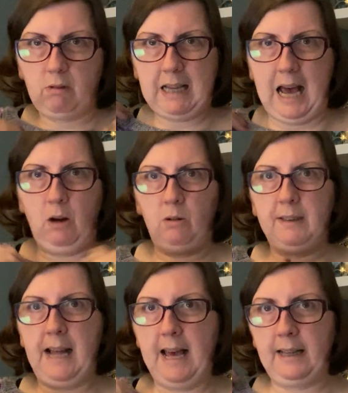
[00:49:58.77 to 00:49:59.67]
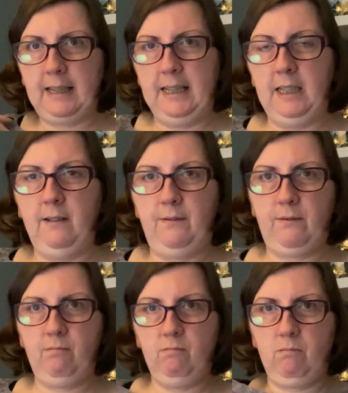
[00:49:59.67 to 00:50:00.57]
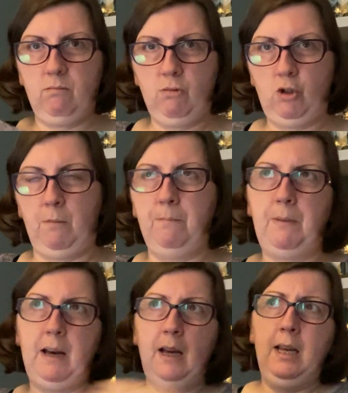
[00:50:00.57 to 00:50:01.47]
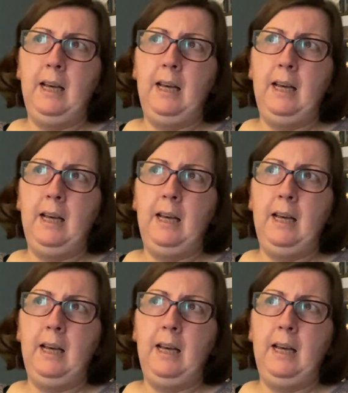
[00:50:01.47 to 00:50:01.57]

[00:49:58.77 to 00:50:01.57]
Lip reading: cowl neck kind of jumper.